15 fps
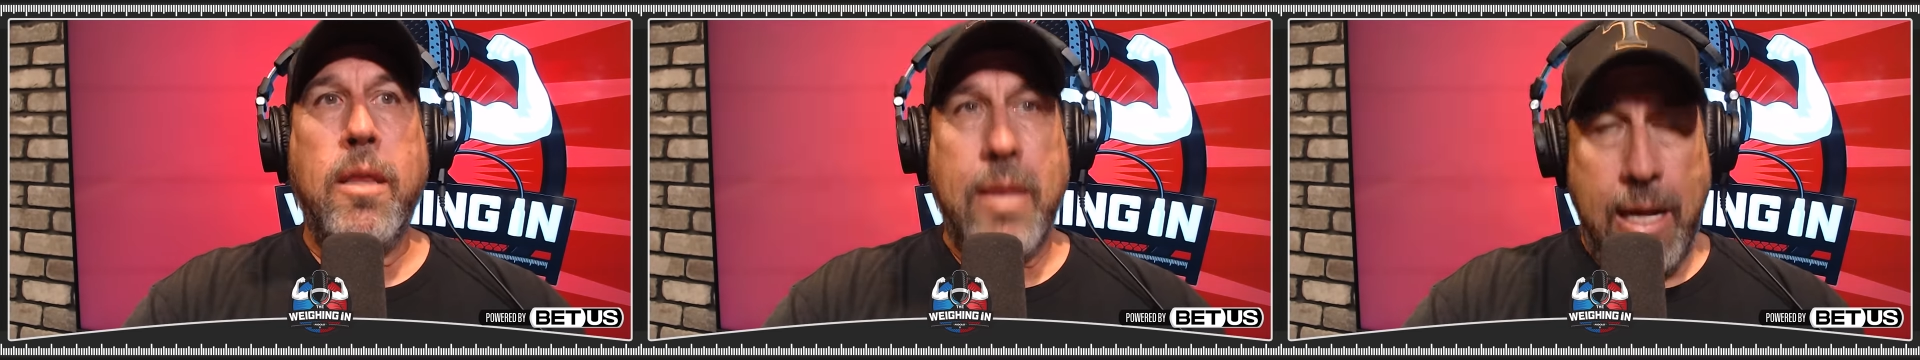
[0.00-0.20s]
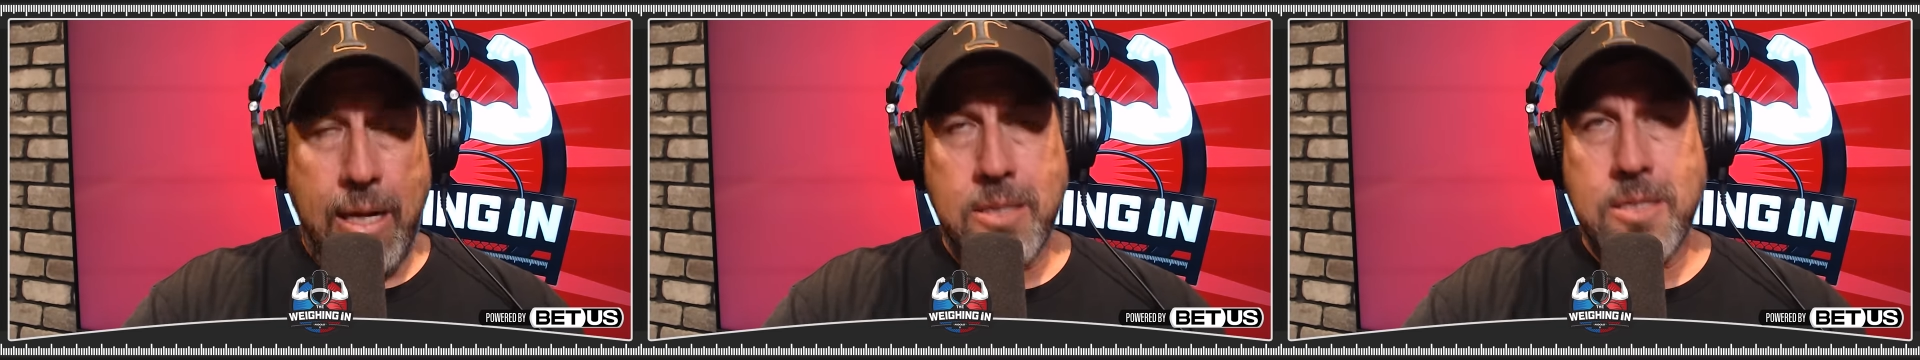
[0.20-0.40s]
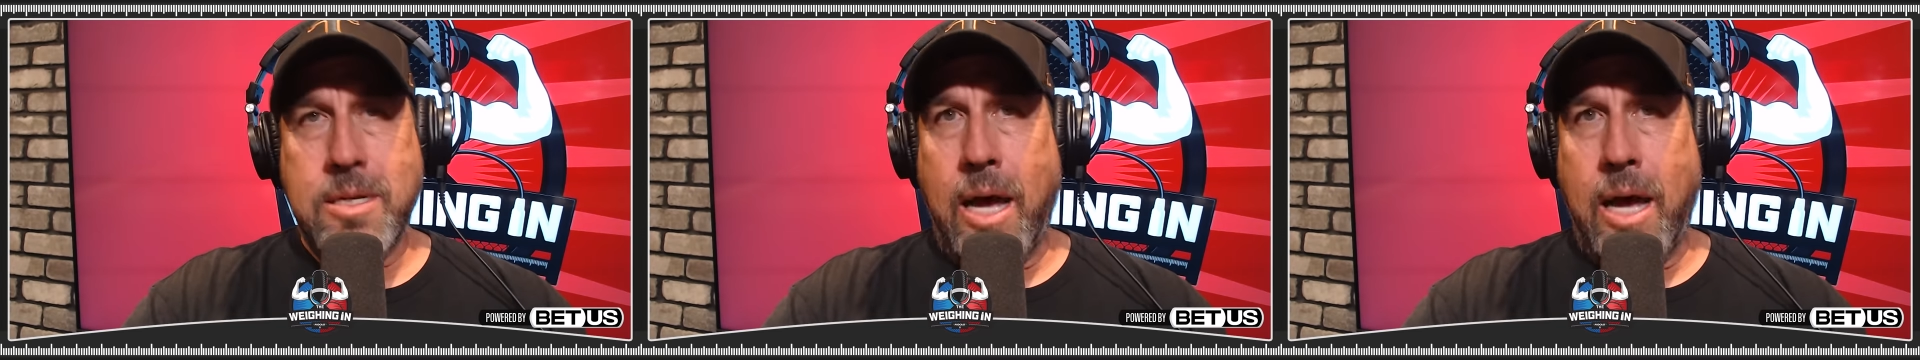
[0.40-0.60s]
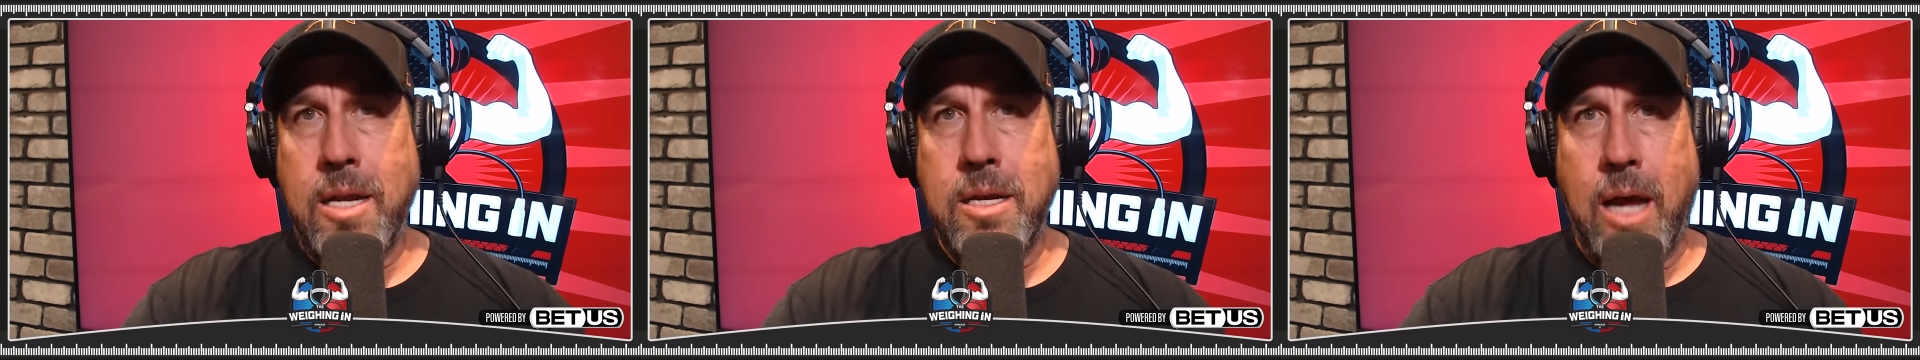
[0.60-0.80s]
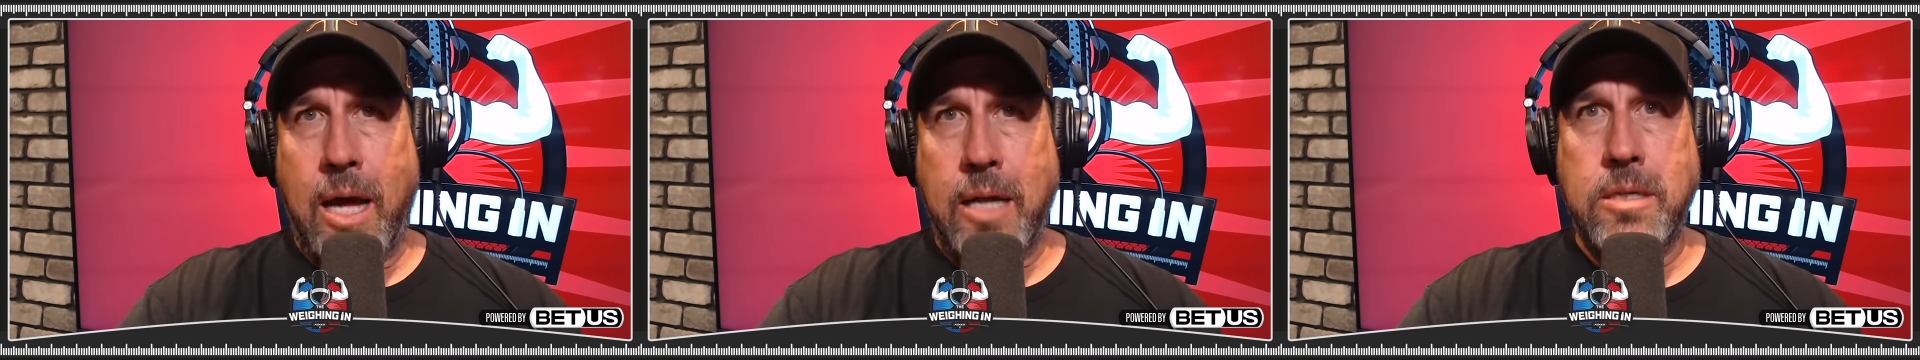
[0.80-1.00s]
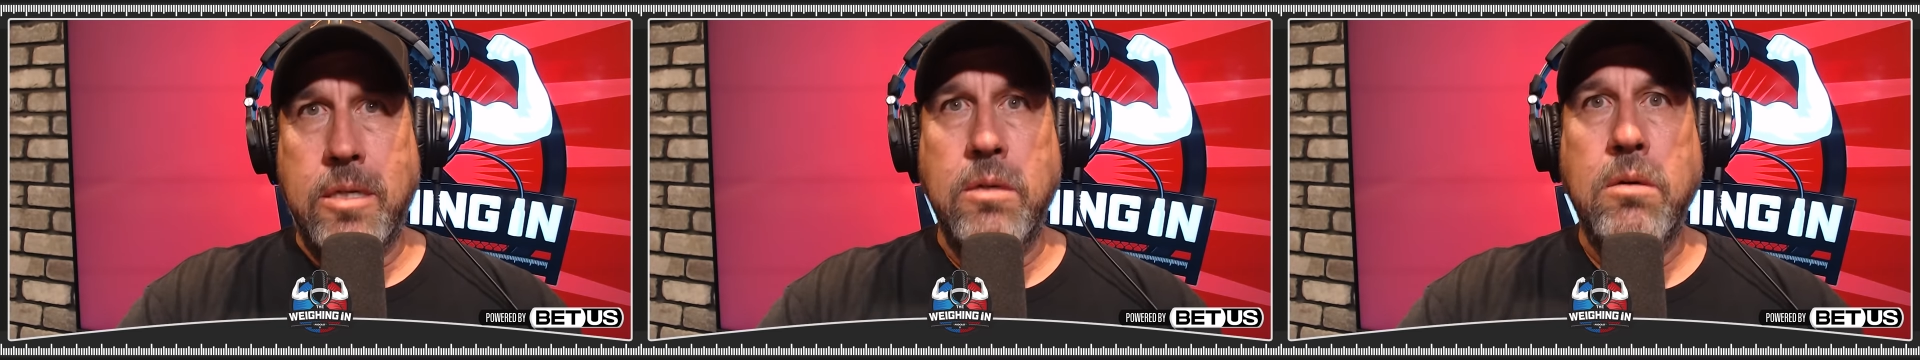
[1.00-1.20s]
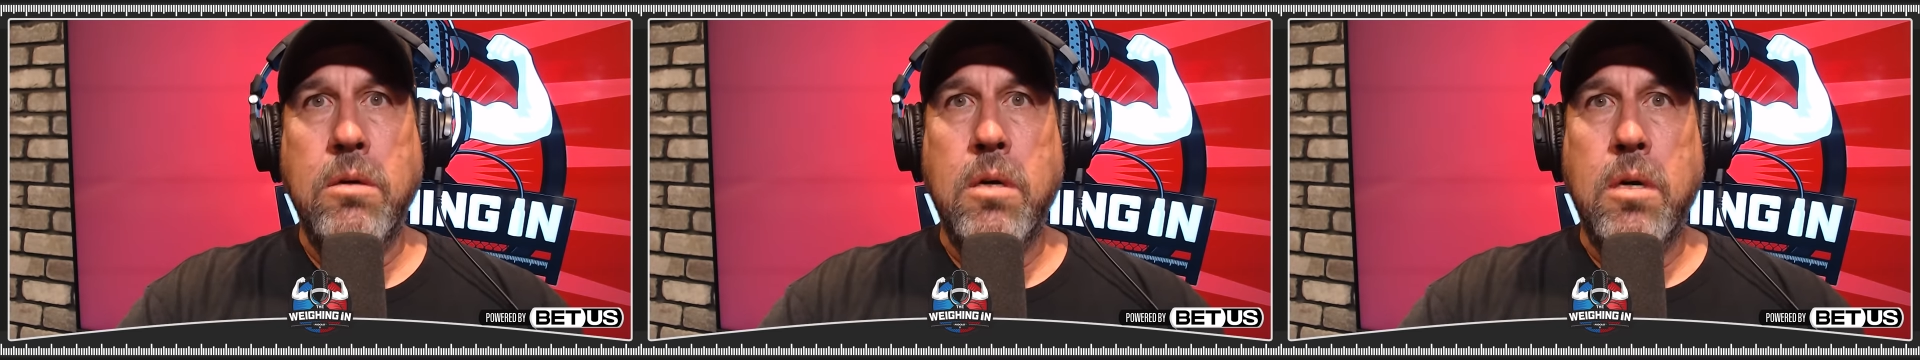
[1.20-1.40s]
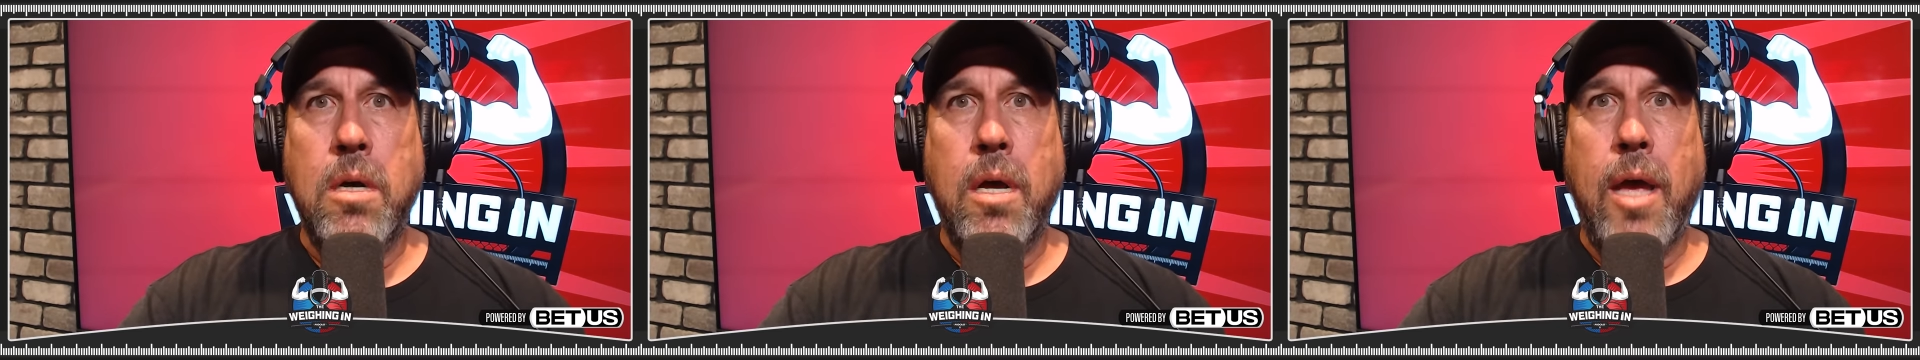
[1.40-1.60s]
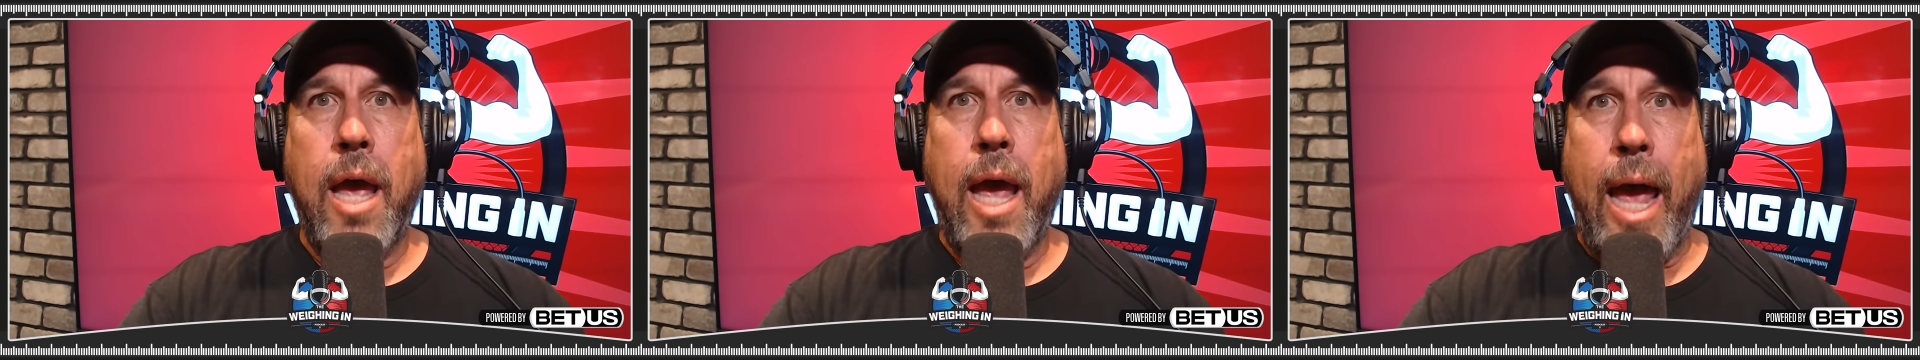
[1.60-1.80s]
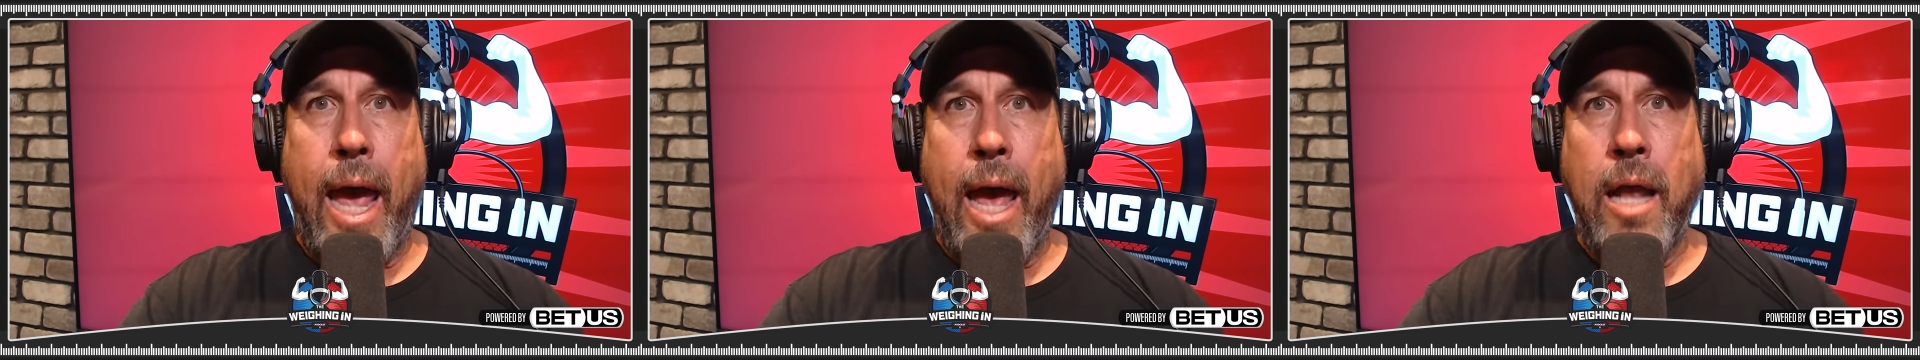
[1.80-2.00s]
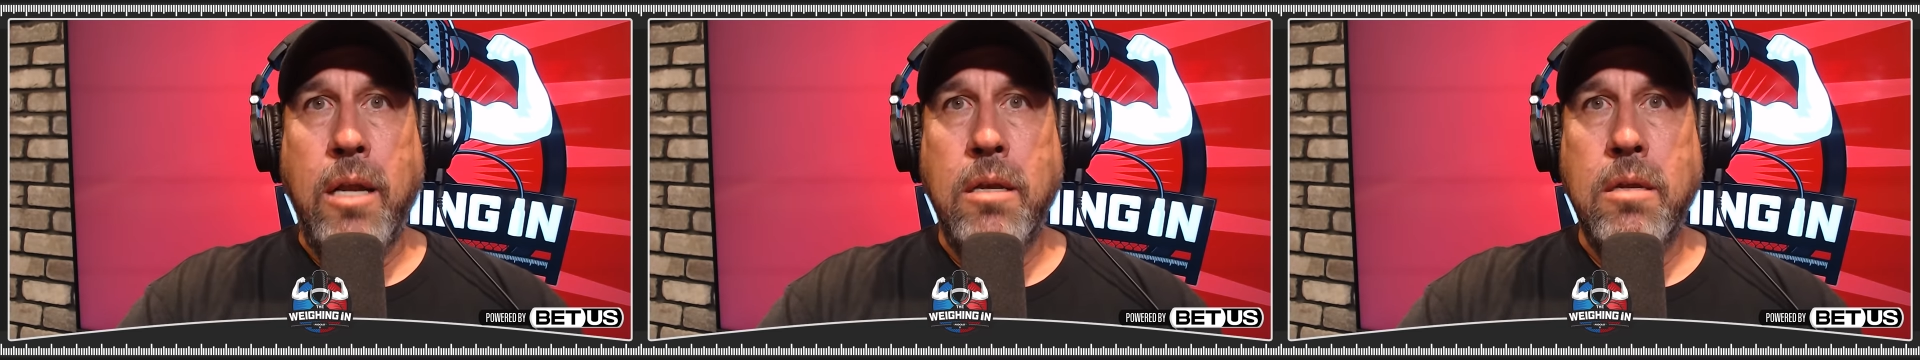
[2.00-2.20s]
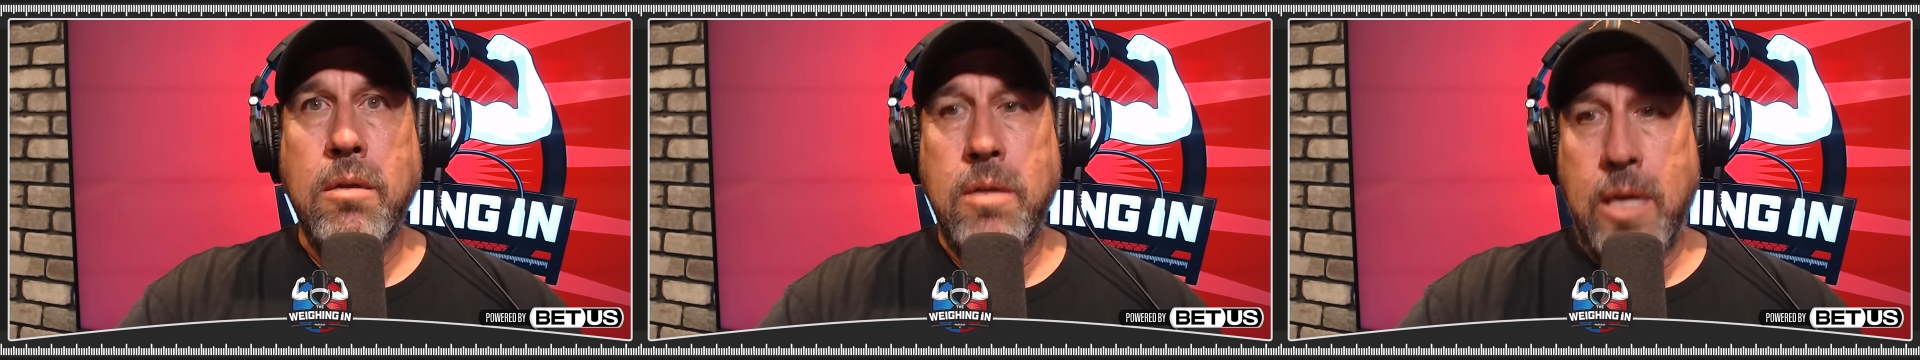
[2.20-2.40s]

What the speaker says: They decided not to, and